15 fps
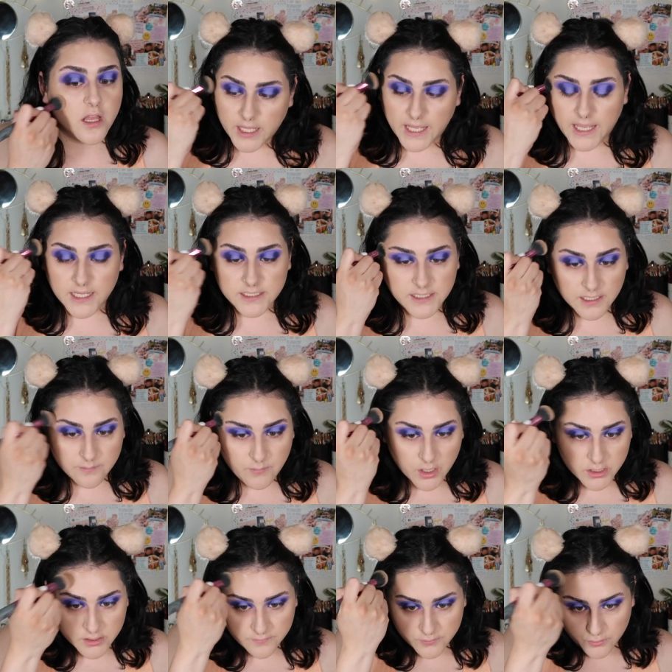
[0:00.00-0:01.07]
And in
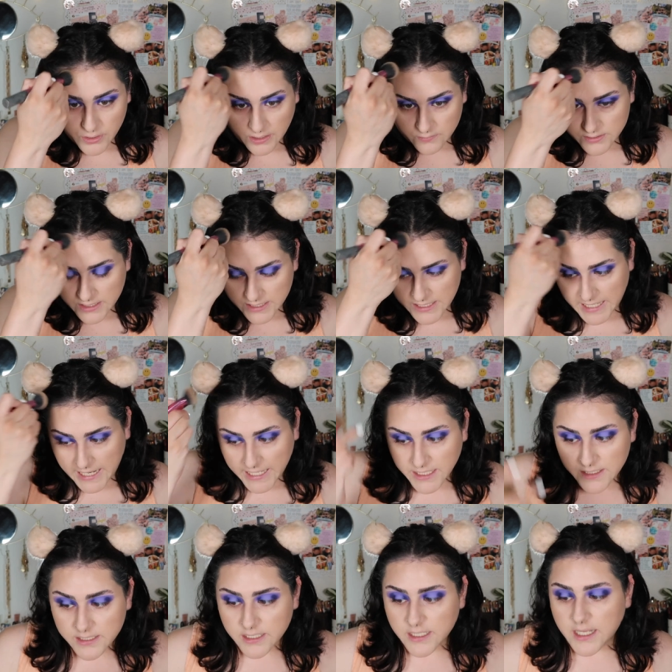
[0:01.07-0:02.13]
March of
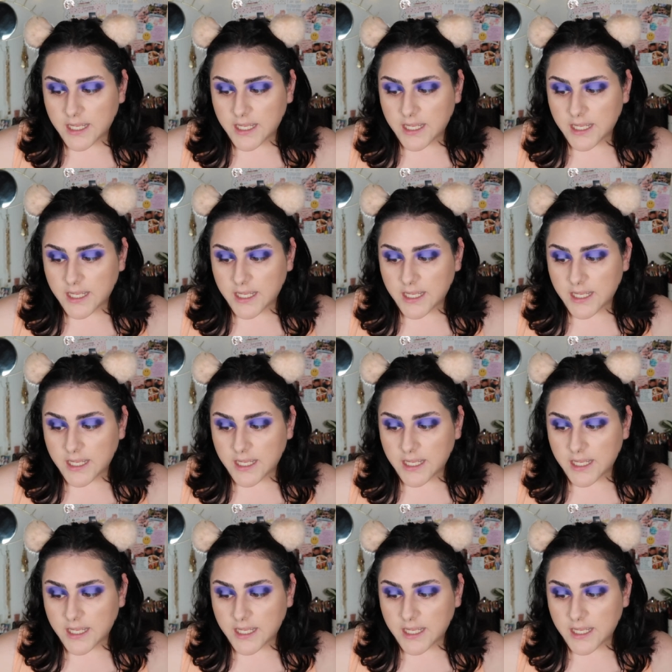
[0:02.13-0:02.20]
2008,